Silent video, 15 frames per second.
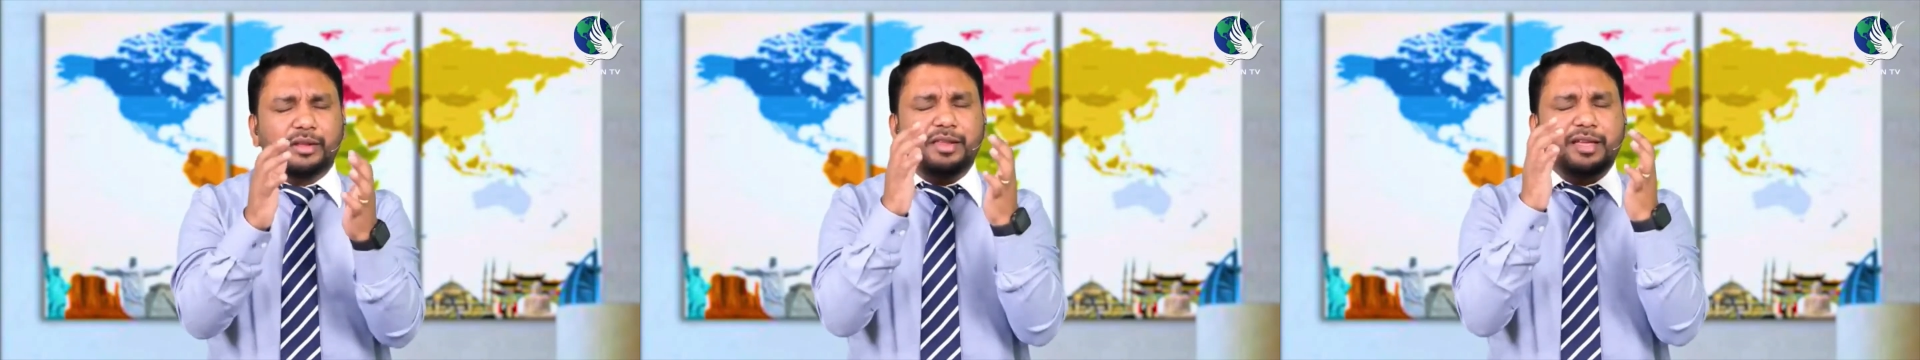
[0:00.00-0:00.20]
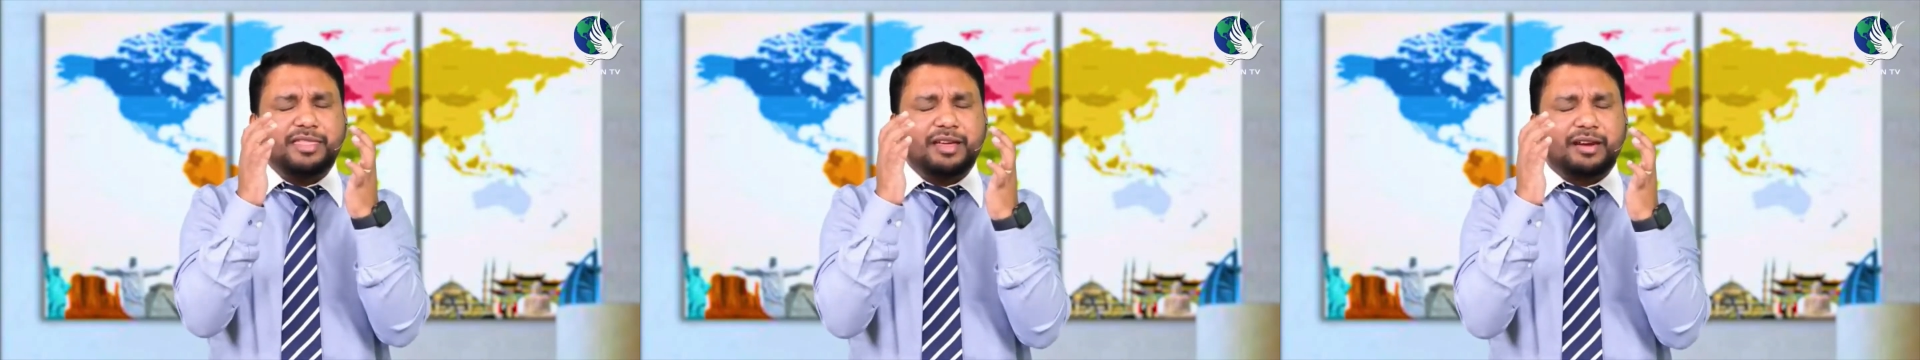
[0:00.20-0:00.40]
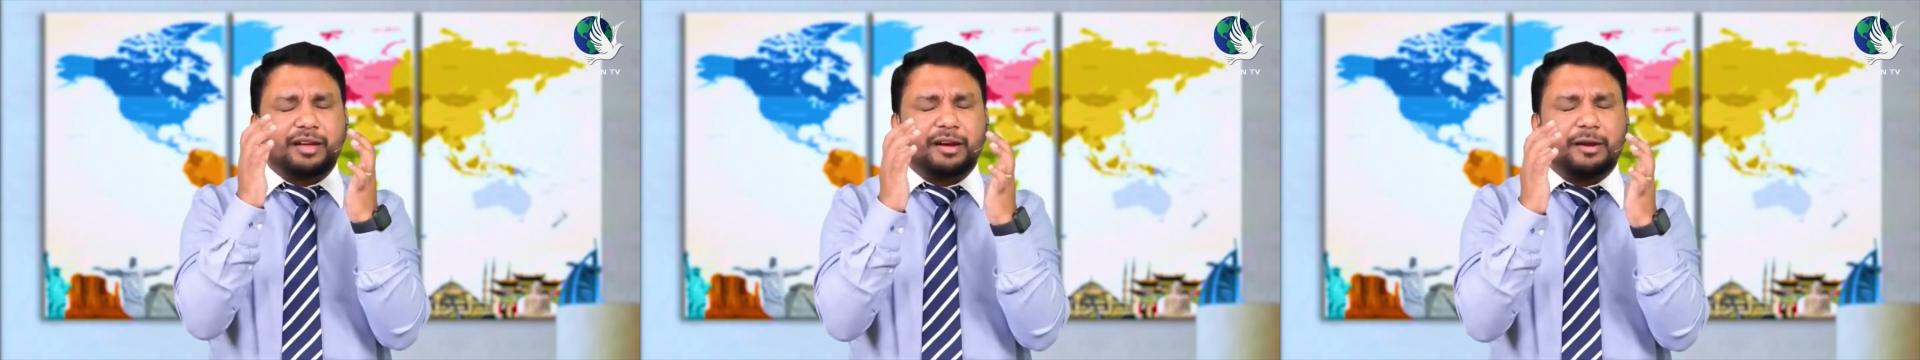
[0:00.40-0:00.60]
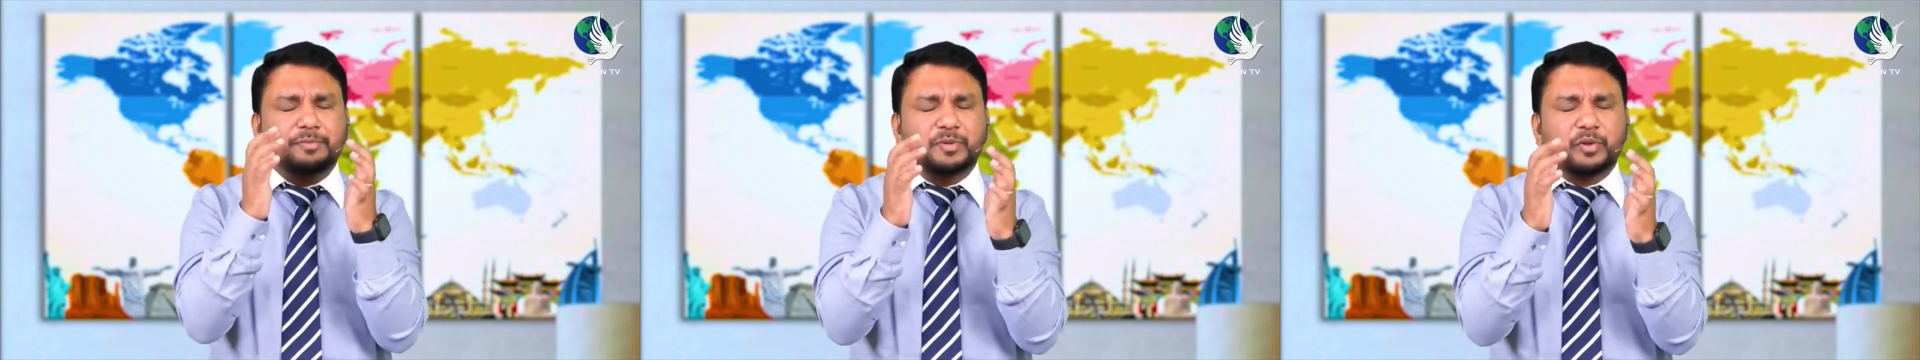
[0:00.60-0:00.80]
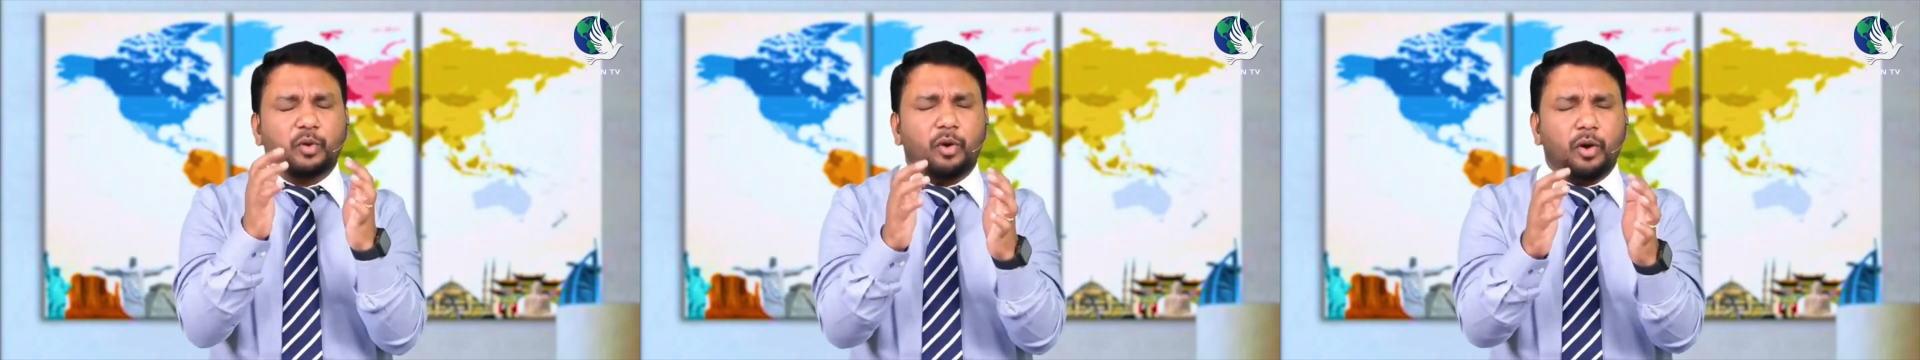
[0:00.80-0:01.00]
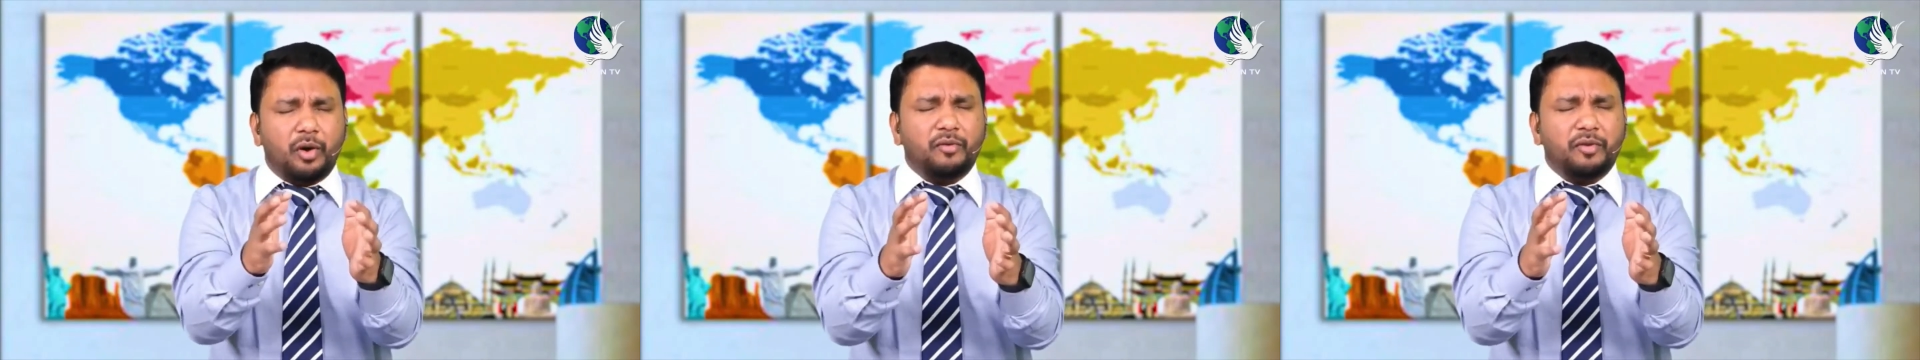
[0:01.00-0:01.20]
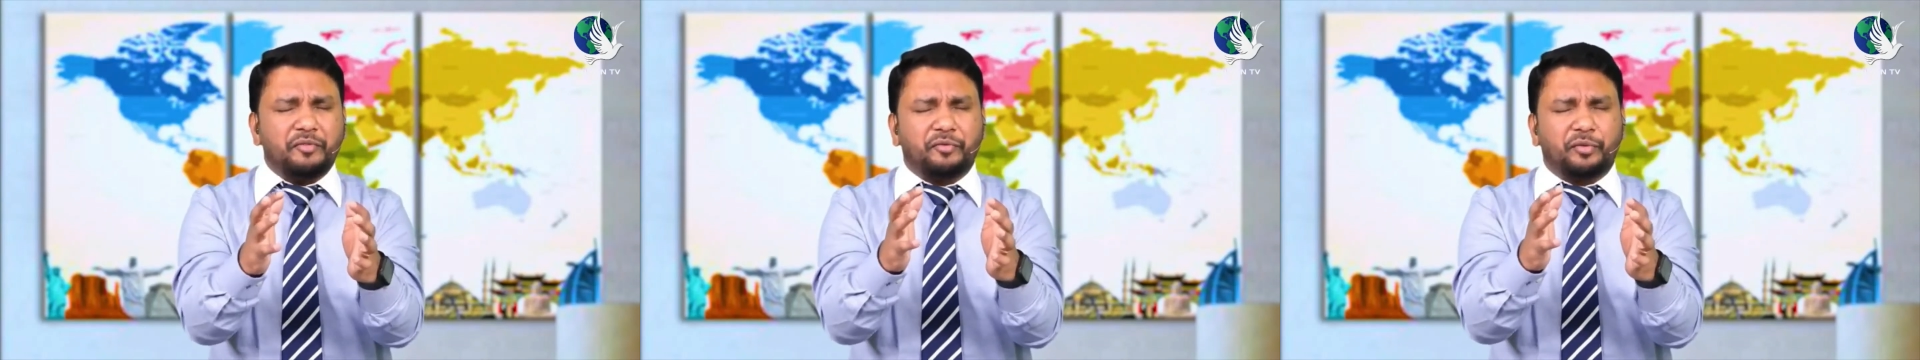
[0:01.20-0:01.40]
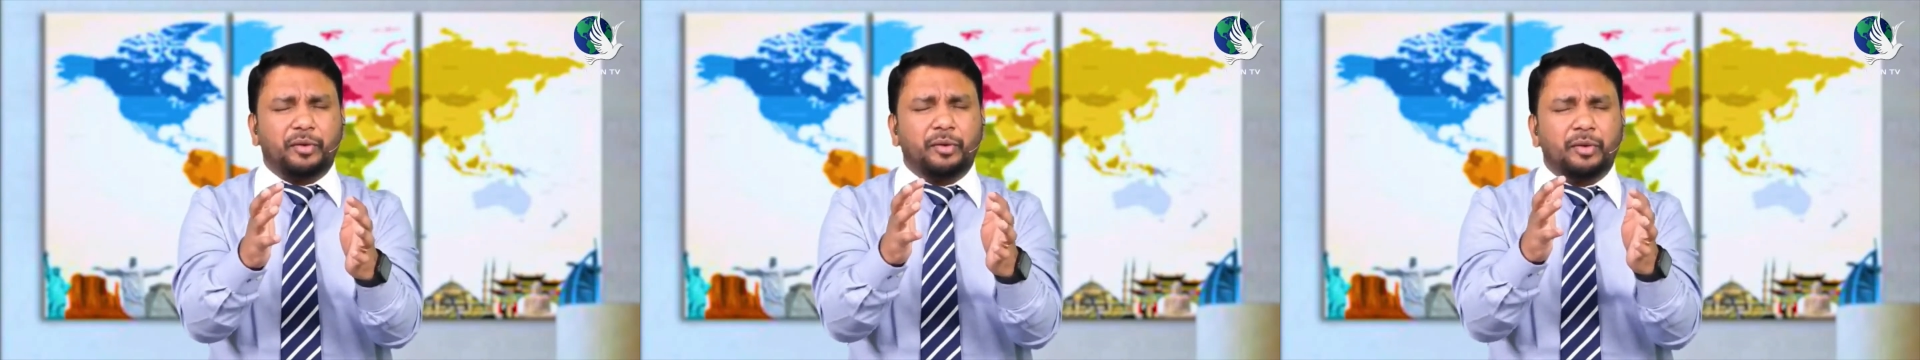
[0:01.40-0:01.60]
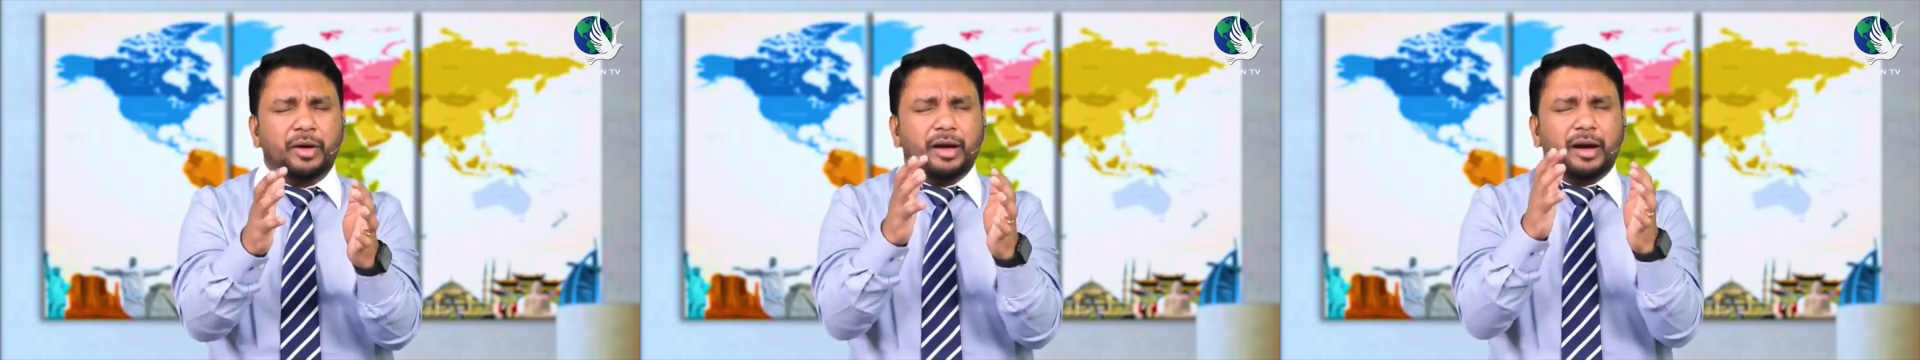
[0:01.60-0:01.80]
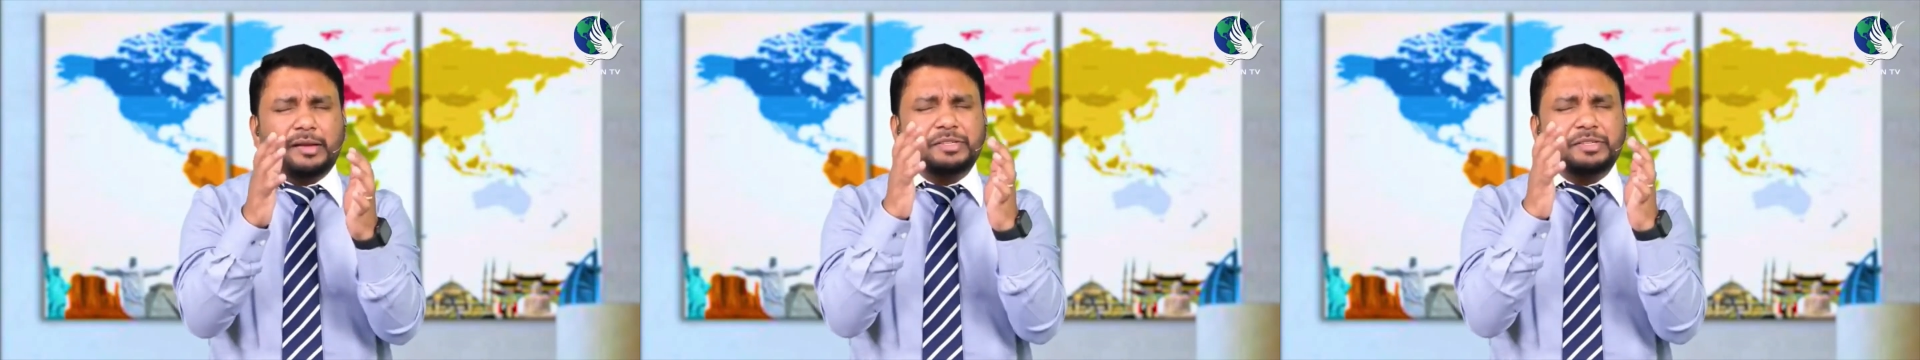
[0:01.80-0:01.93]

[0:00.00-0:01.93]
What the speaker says: Let their cups overflow.